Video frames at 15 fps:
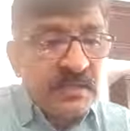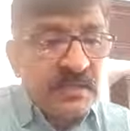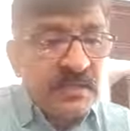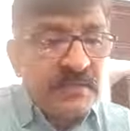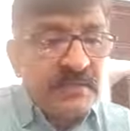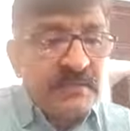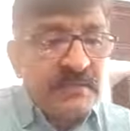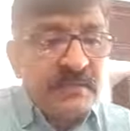
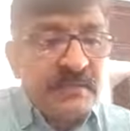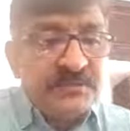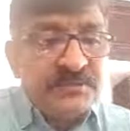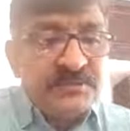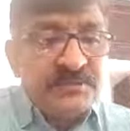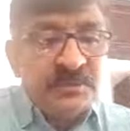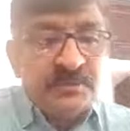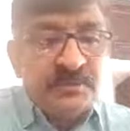and the
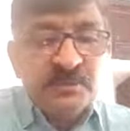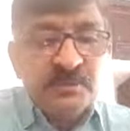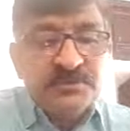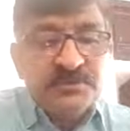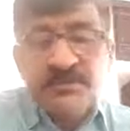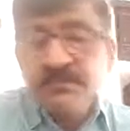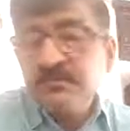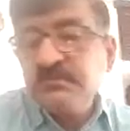tissue
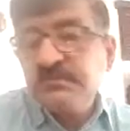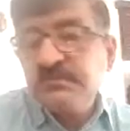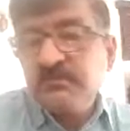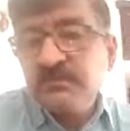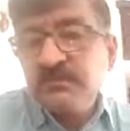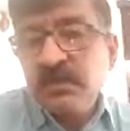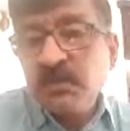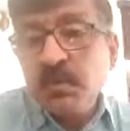approaching
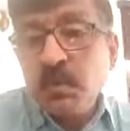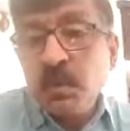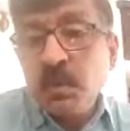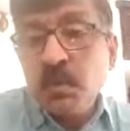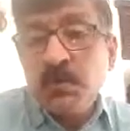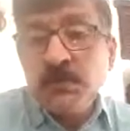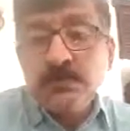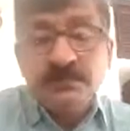the
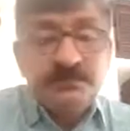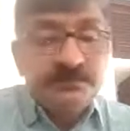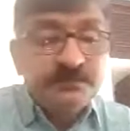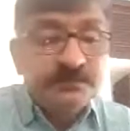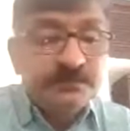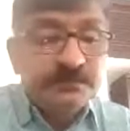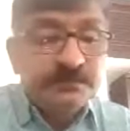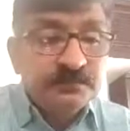coal
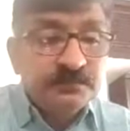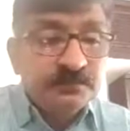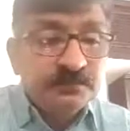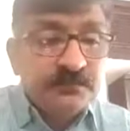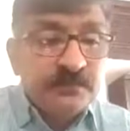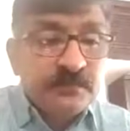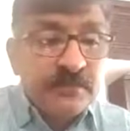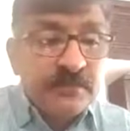
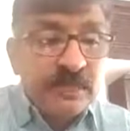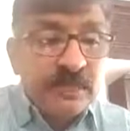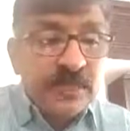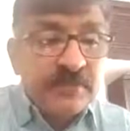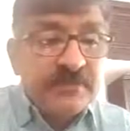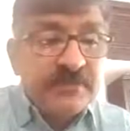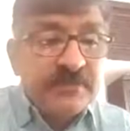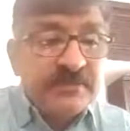
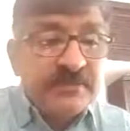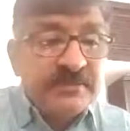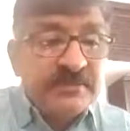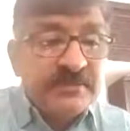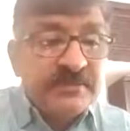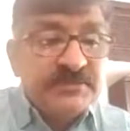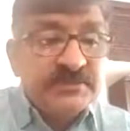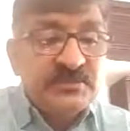have been
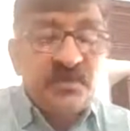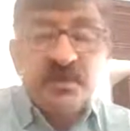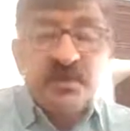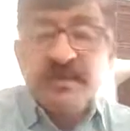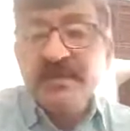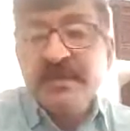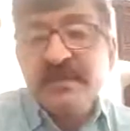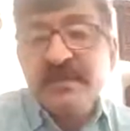
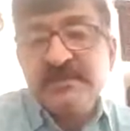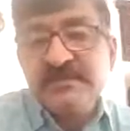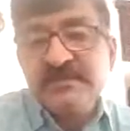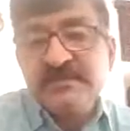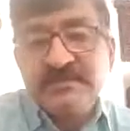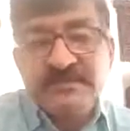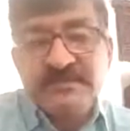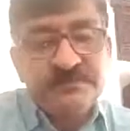destroyed by
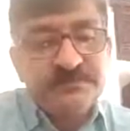ulceration.